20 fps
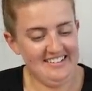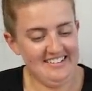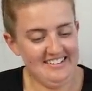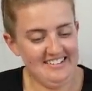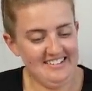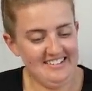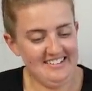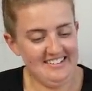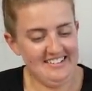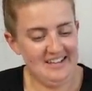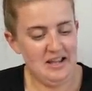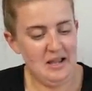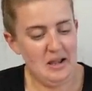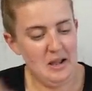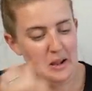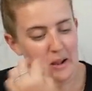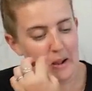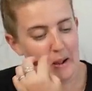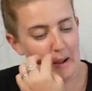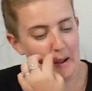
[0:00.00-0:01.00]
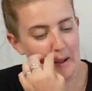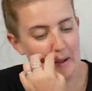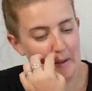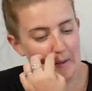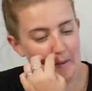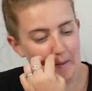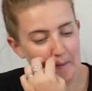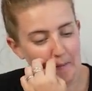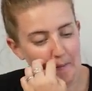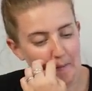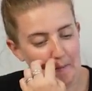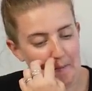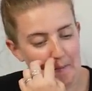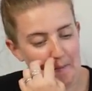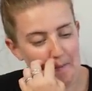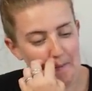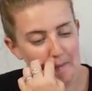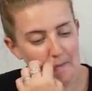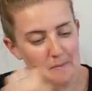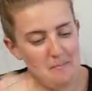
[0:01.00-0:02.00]

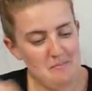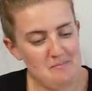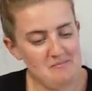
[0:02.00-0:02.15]
This person isn't speaking.